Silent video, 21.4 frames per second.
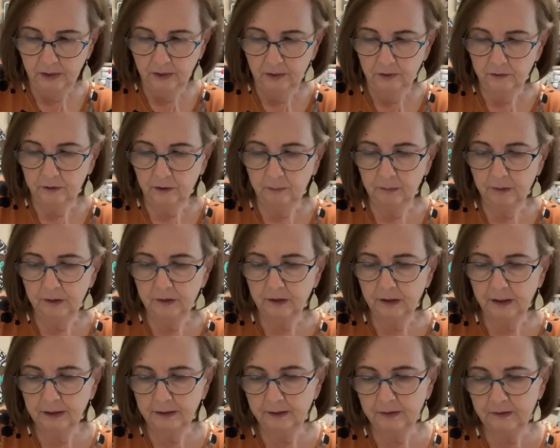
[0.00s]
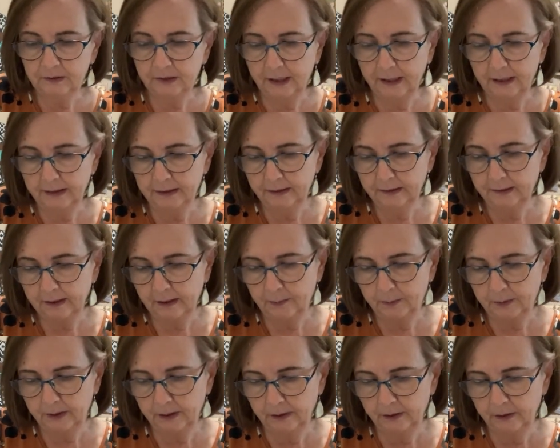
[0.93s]
So let me kind of stand this
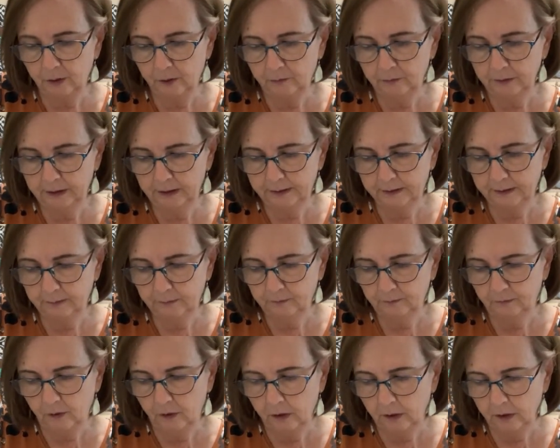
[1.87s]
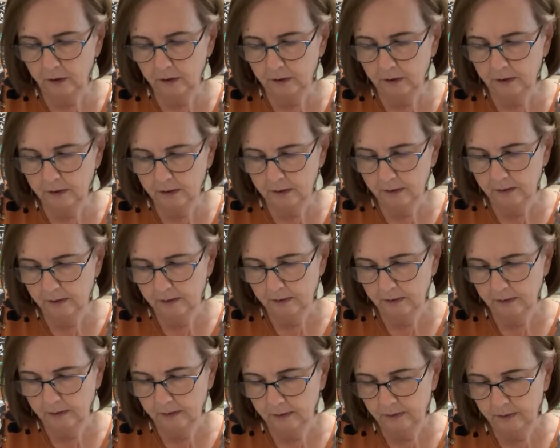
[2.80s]
up here. Hopefully it doesn't fall.
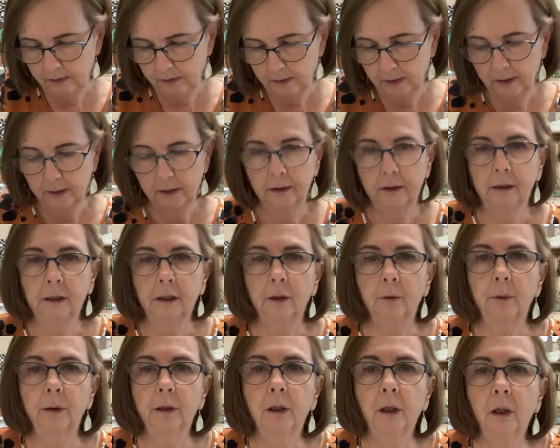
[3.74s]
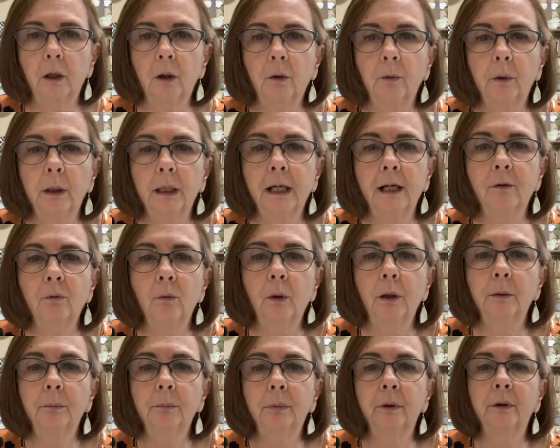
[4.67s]
There we go. We have
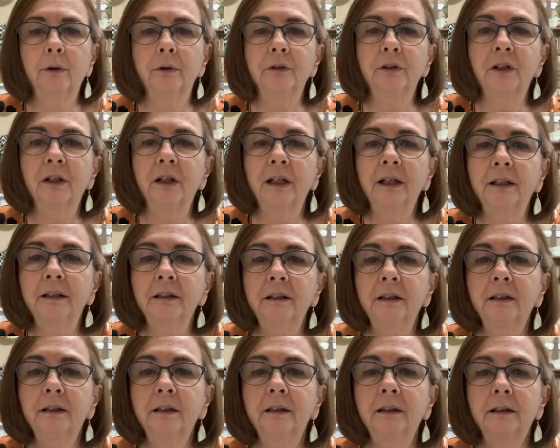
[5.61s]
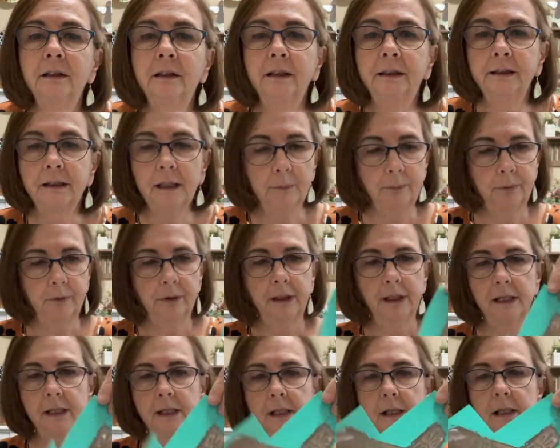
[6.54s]
one bird done. Isn't that
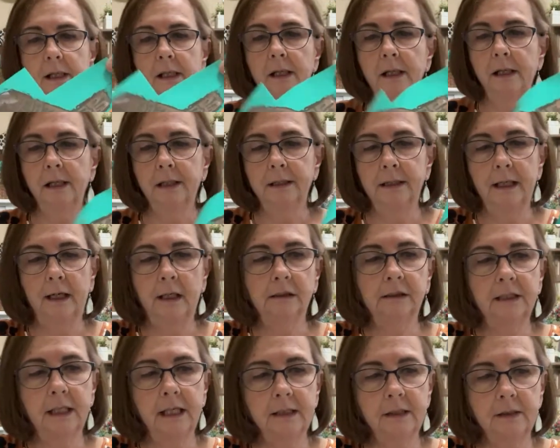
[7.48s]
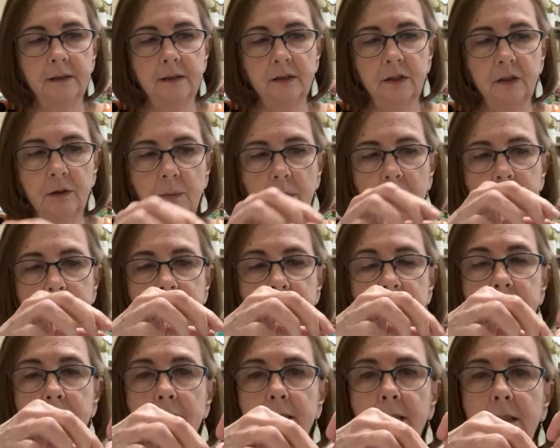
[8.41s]
pretty? Now I'll take this to my
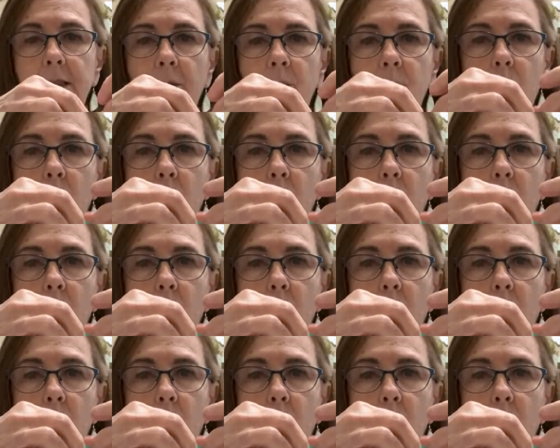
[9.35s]
sink and